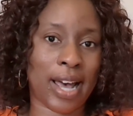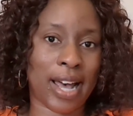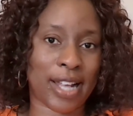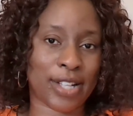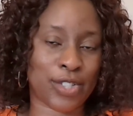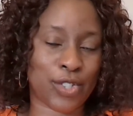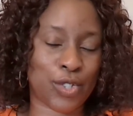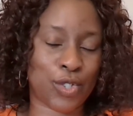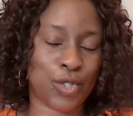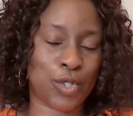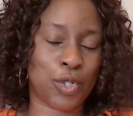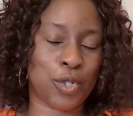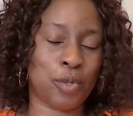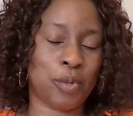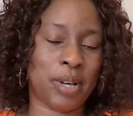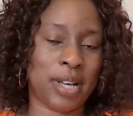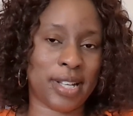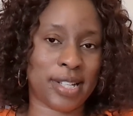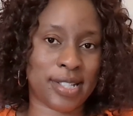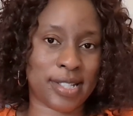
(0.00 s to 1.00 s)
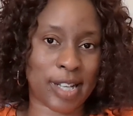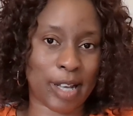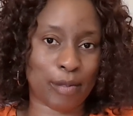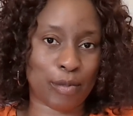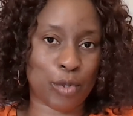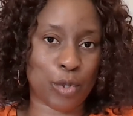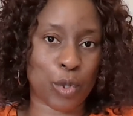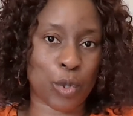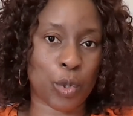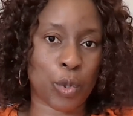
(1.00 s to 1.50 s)
has to
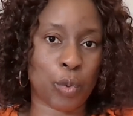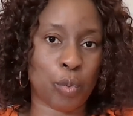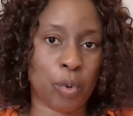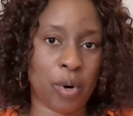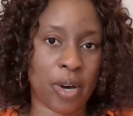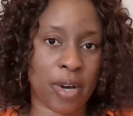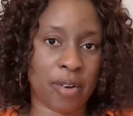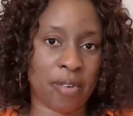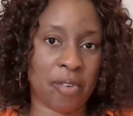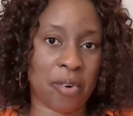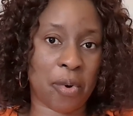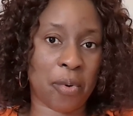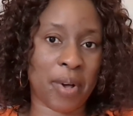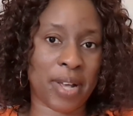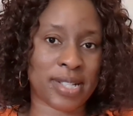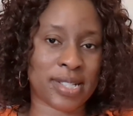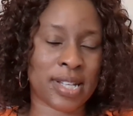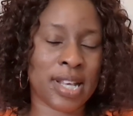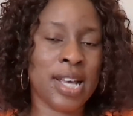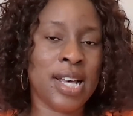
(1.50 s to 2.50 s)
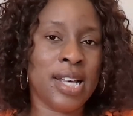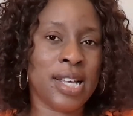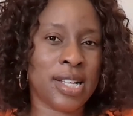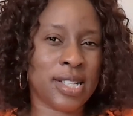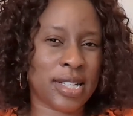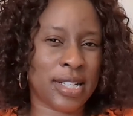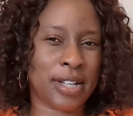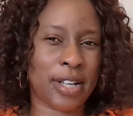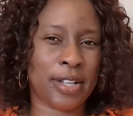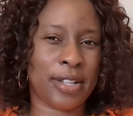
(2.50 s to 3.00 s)
accept your working request.
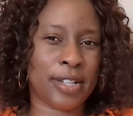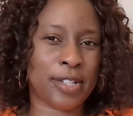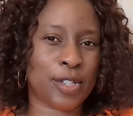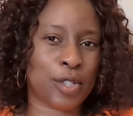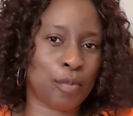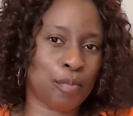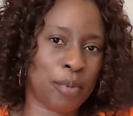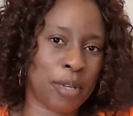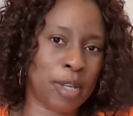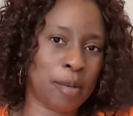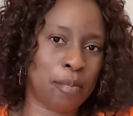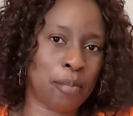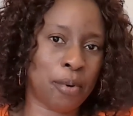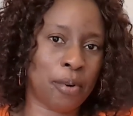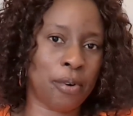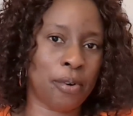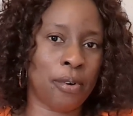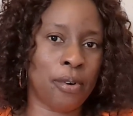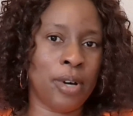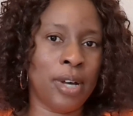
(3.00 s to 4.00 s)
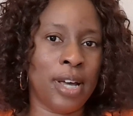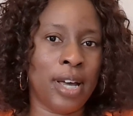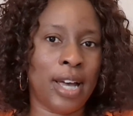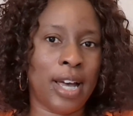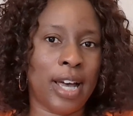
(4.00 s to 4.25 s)
Because I know that some people,